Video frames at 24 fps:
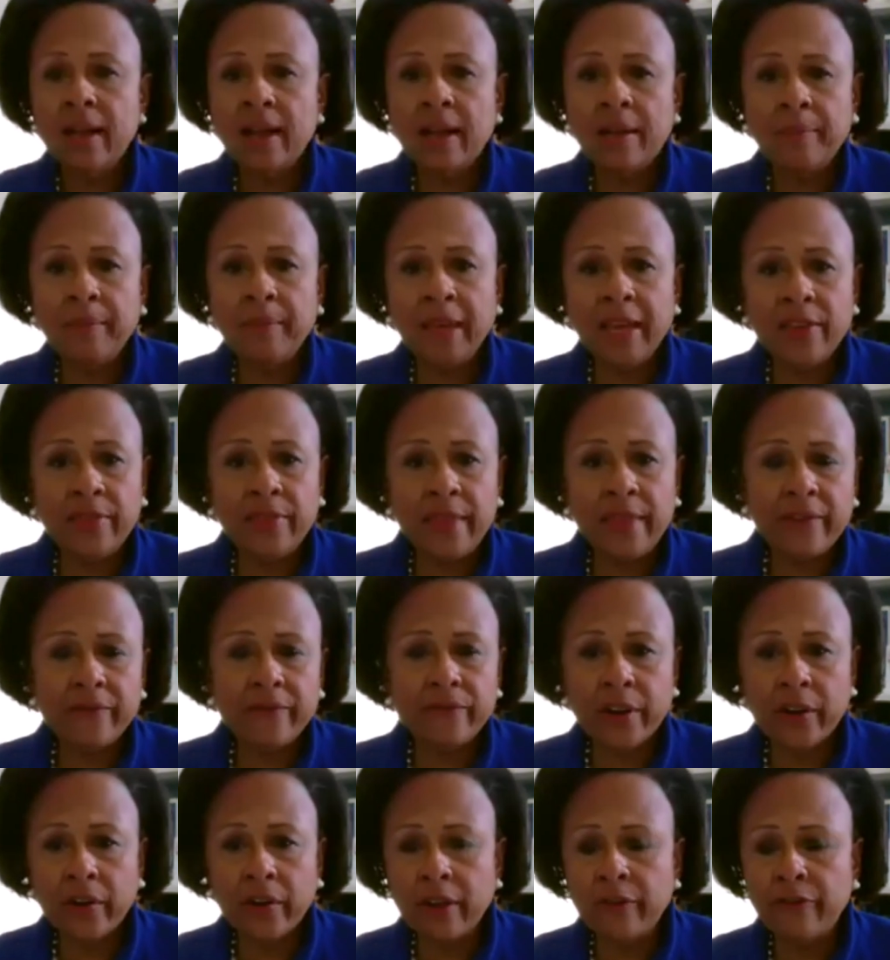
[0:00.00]
in that
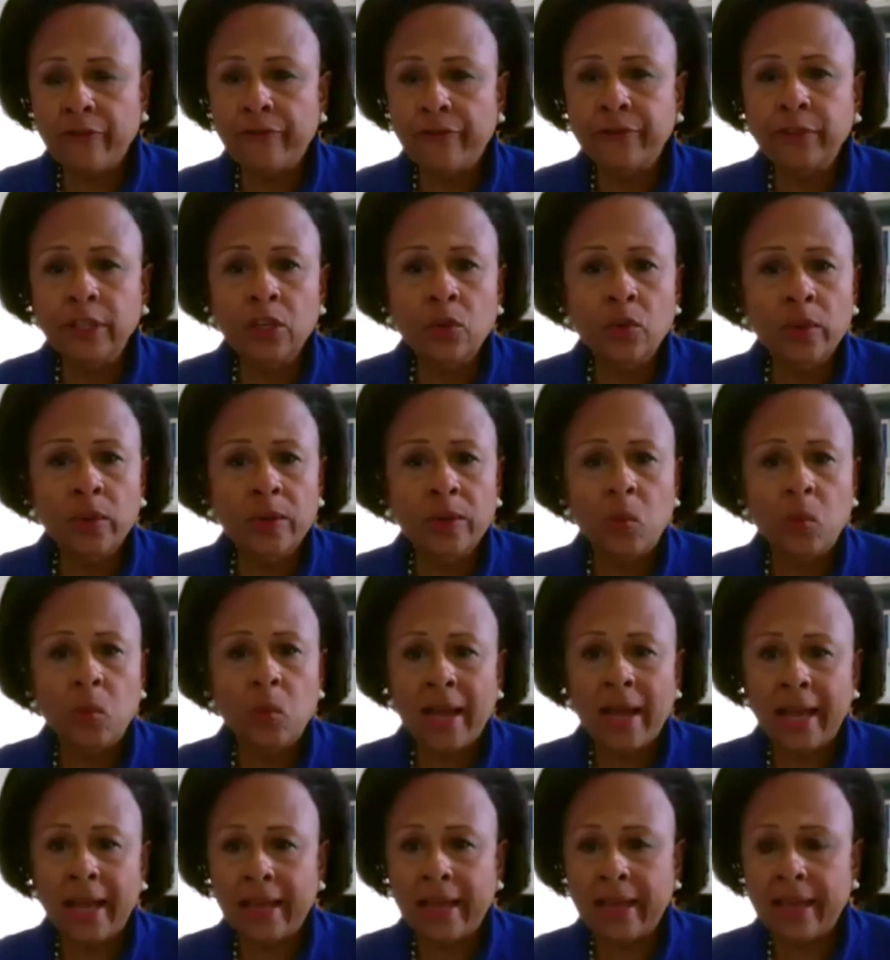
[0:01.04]
very fluid
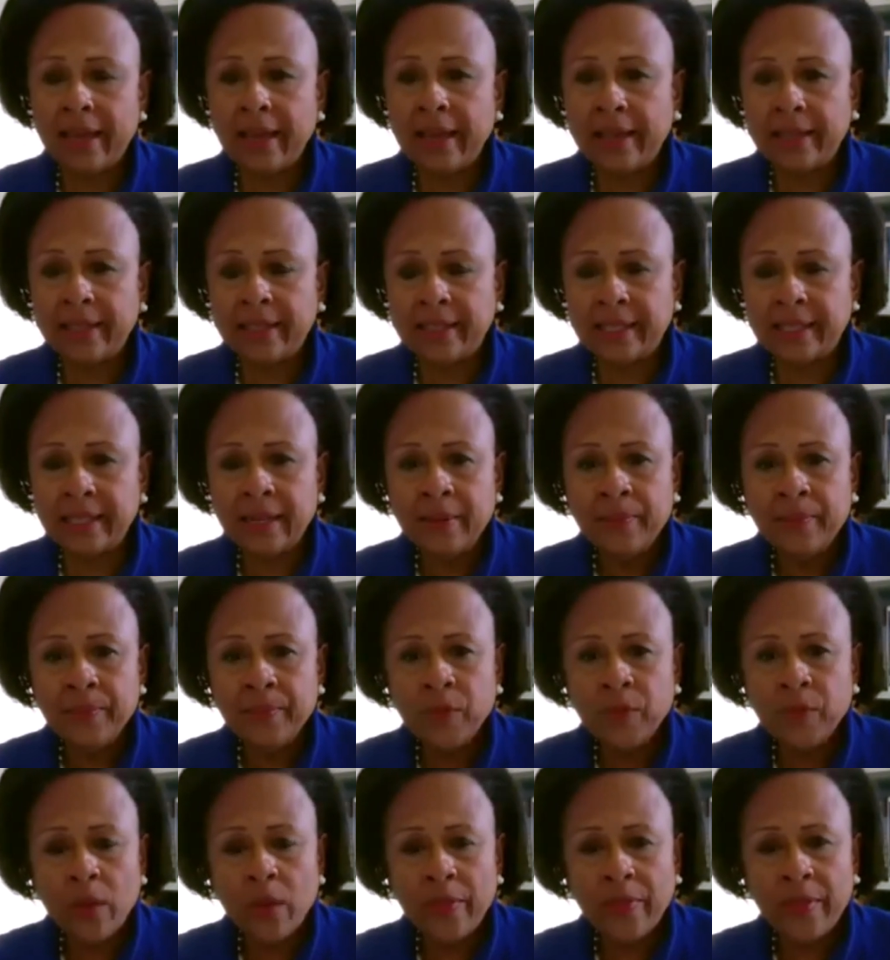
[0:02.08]
way. It's
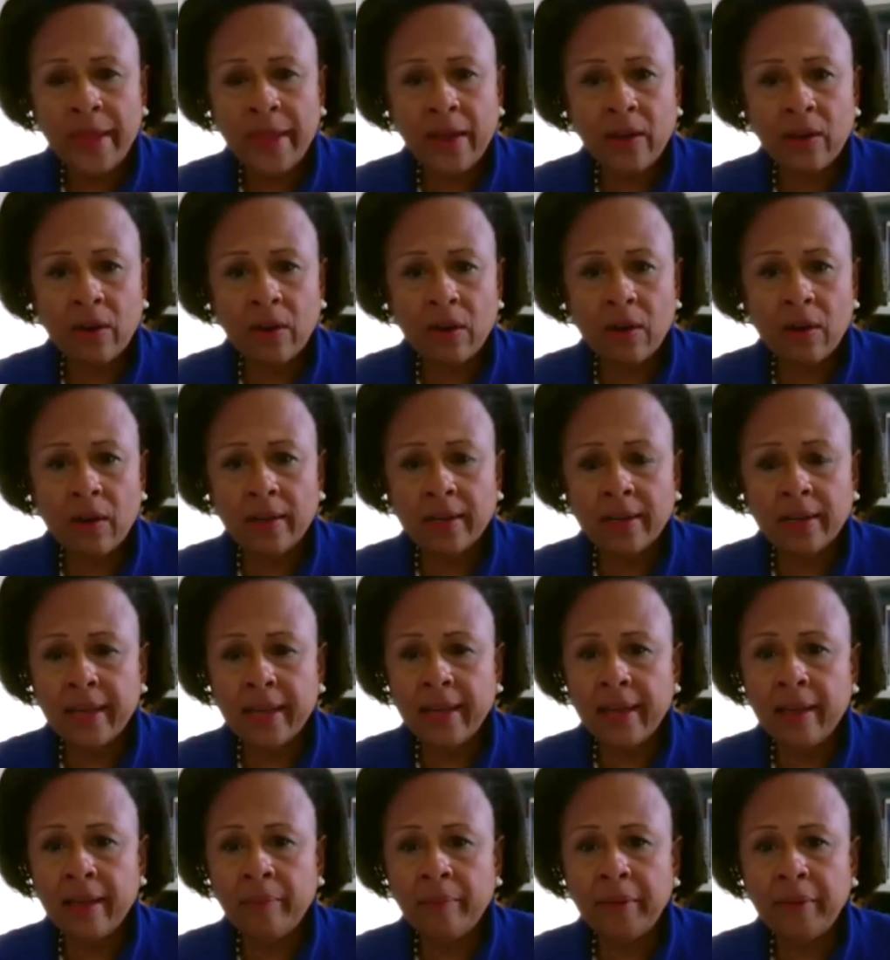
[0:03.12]
when they are on
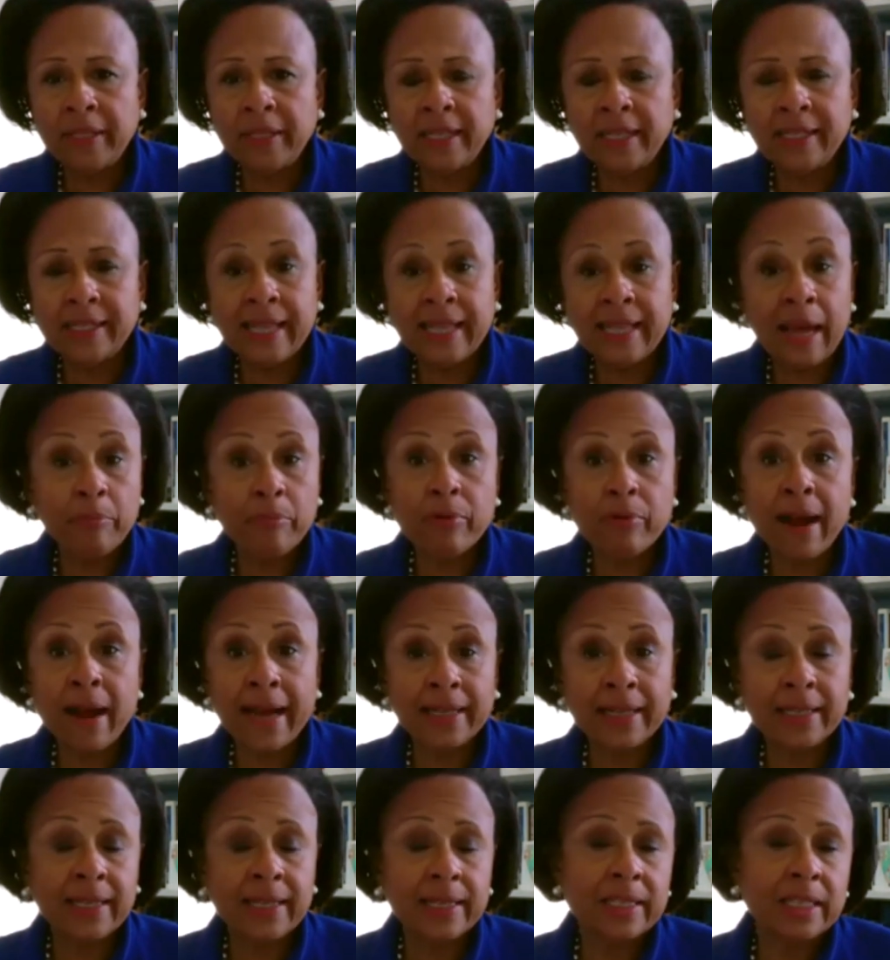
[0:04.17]
campus, it's that
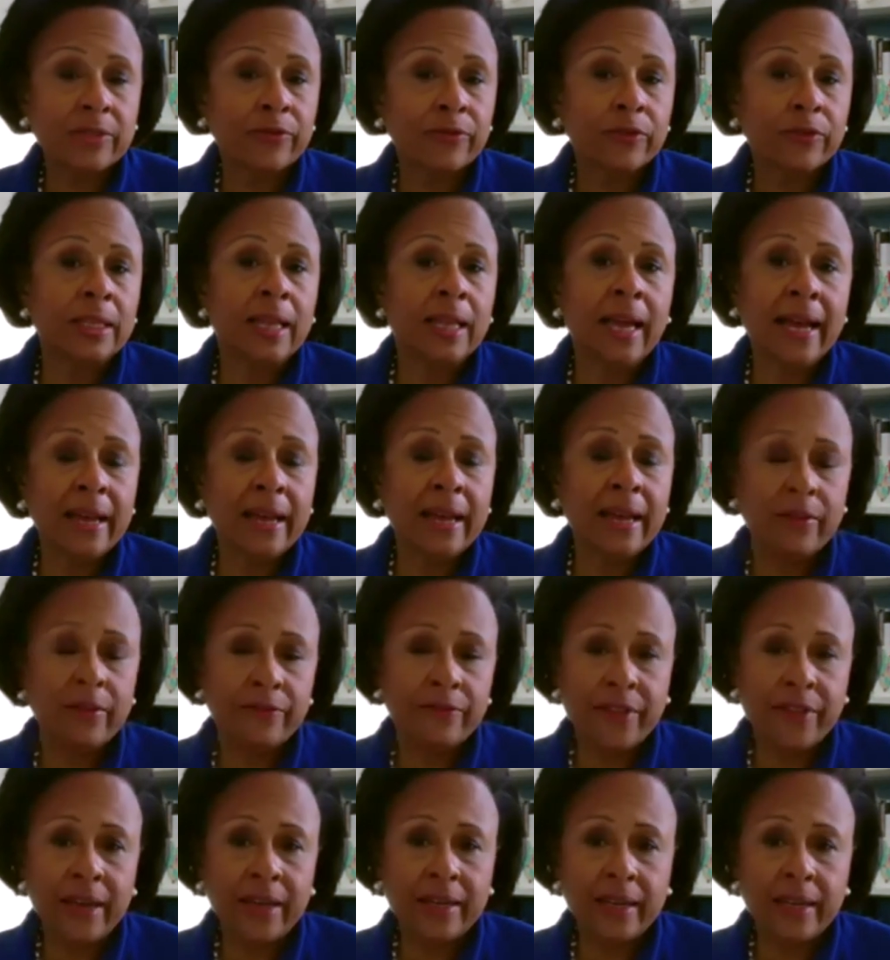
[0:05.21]
practice for life
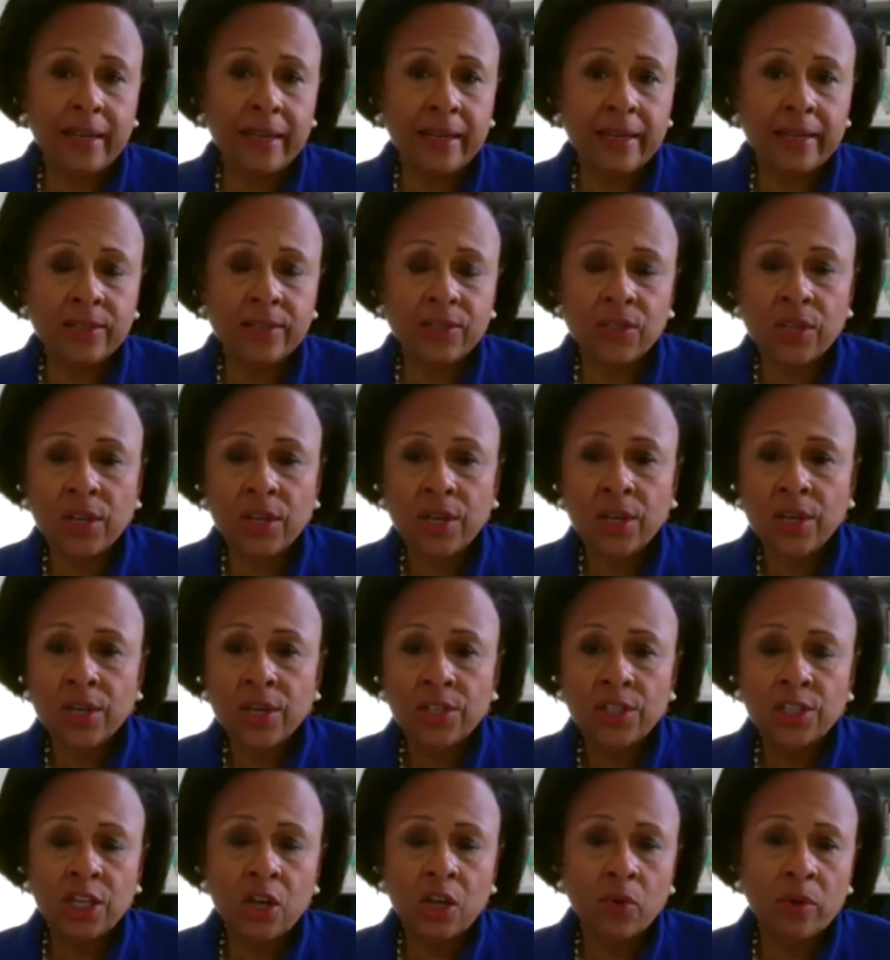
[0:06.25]
that is
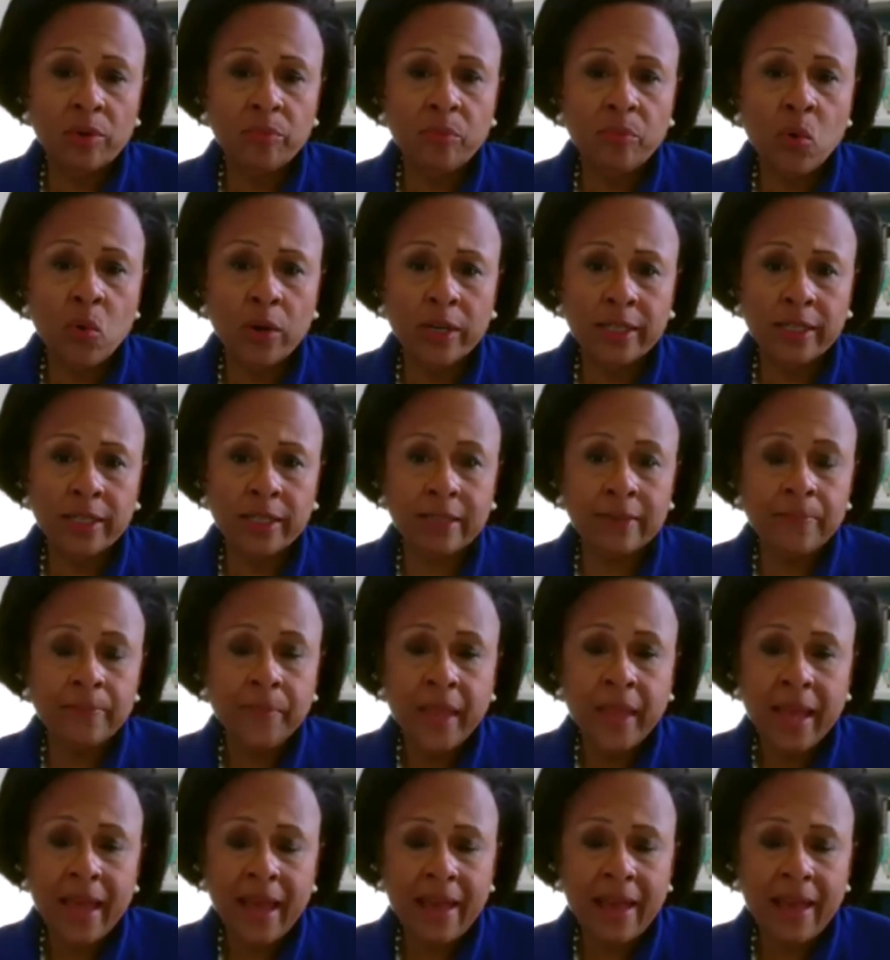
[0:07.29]
so important.
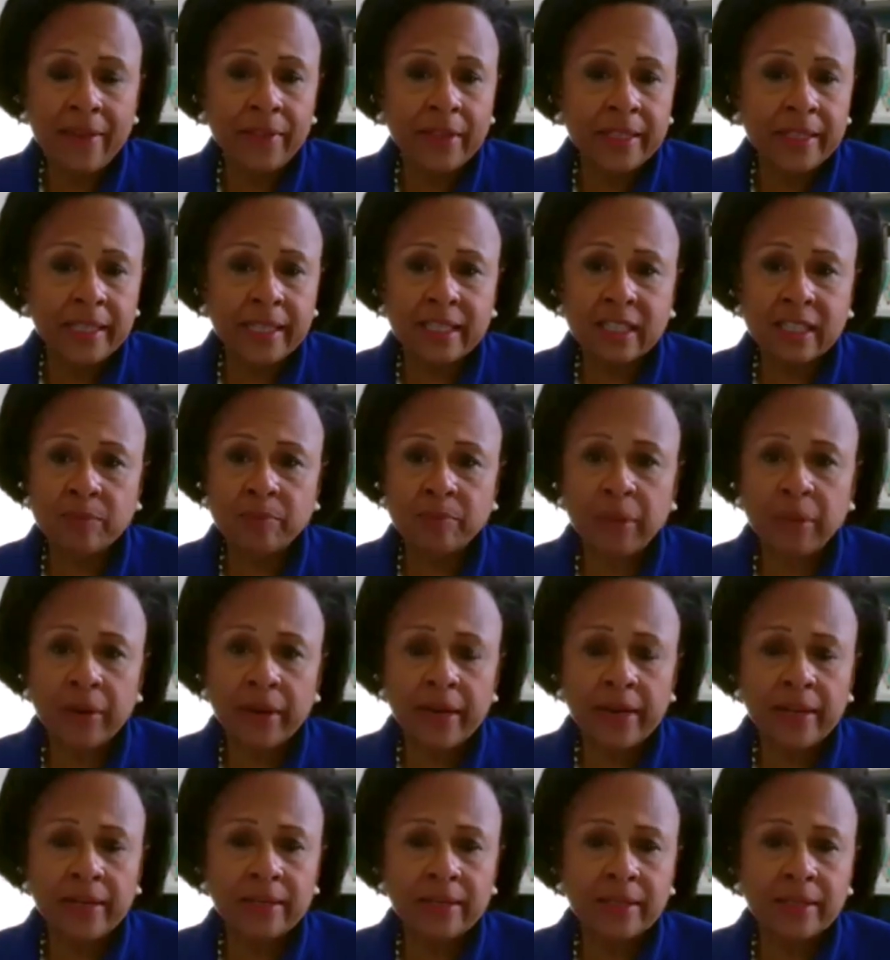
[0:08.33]
And this
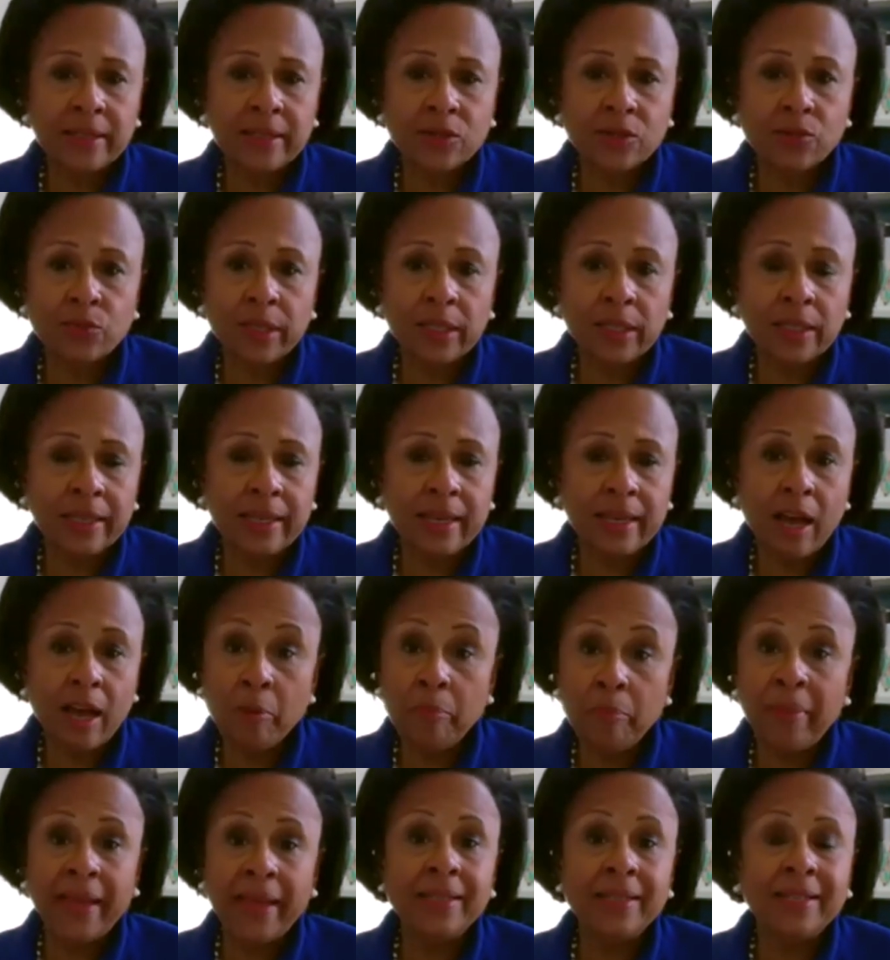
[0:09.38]
experience has really
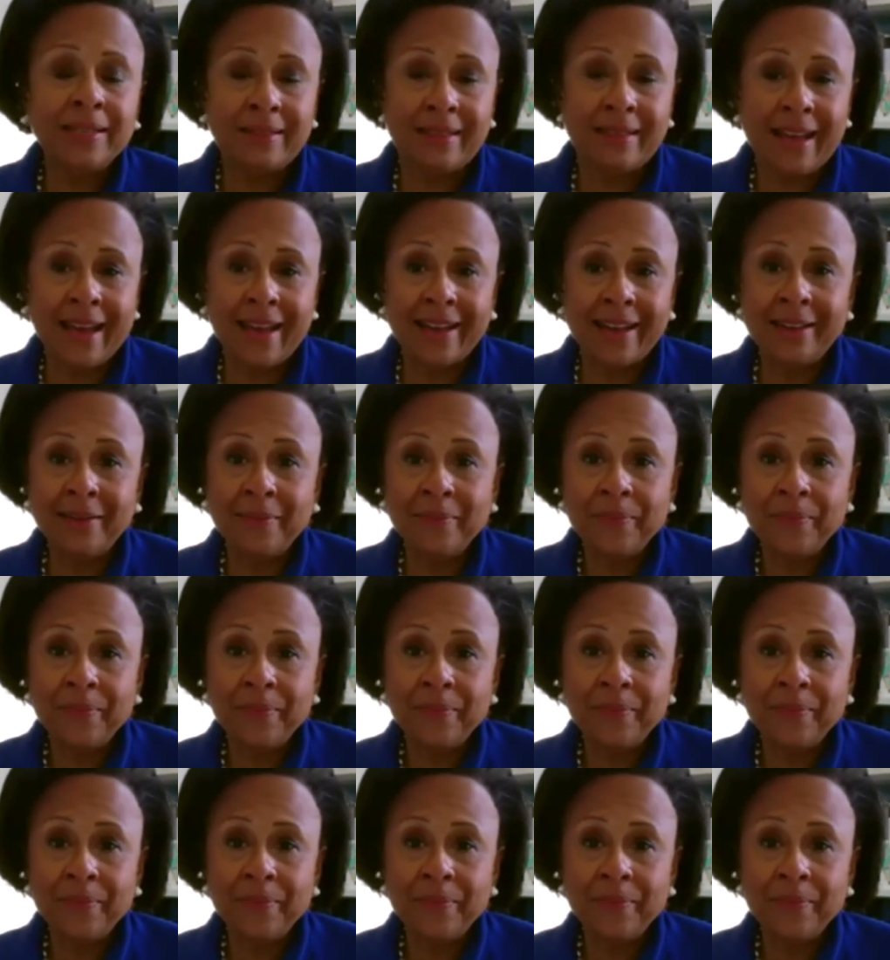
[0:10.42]
upended that.